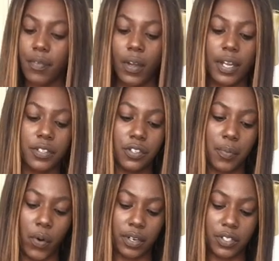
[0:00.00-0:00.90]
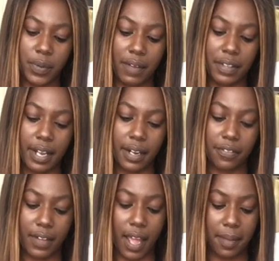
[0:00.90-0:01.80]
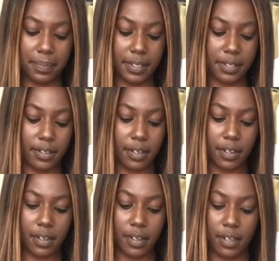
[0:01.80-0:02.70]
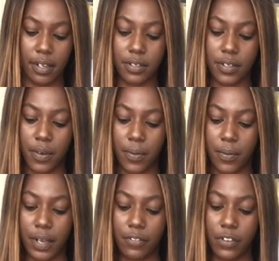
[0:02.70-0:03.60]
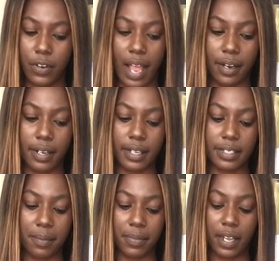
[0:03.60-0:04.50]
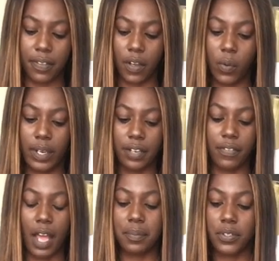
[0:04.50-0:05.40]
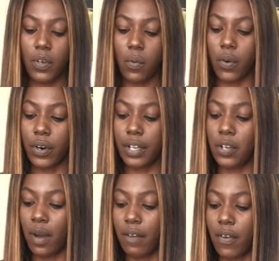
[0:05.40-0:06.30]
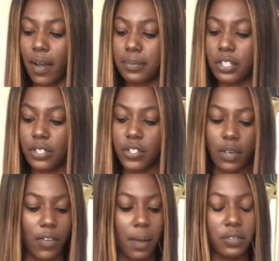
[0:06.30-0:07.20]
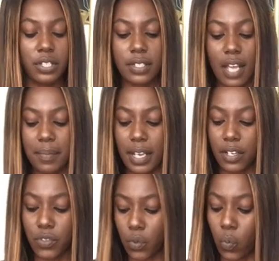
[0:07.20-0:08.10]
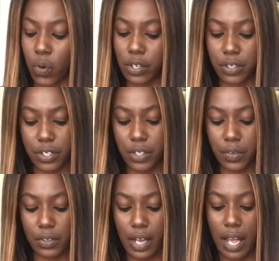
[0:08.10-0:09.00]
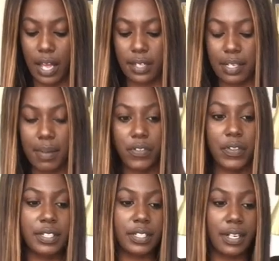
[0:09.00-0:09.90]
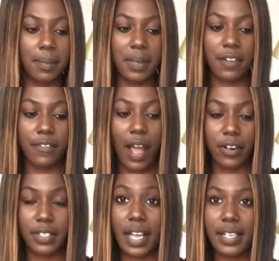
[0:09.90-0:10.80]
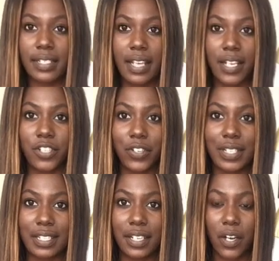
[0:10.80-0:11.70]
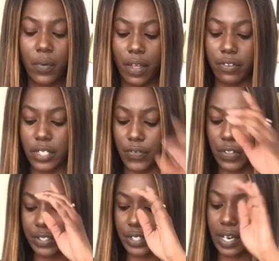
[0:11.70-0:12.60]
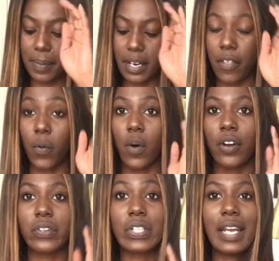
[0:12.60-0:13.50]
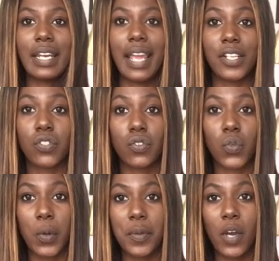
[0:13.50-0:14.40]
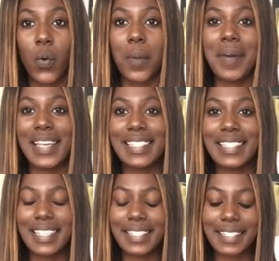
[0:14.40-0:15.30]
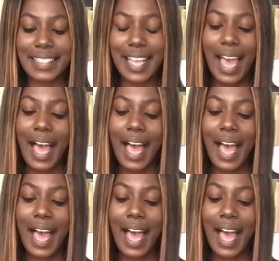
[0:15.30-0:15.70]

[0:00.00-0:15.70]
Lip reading: Okay, two more. So we have the Knight of Cups. So if you're ending something and the Queen of Cups, don't worry, you have options. You have options coming in towards you. Some of you, this is going to be a fire sign, Sagittarius, Leo. Others of you, this is going to be another water sign, a Cancer, Scorpio, or Pisces.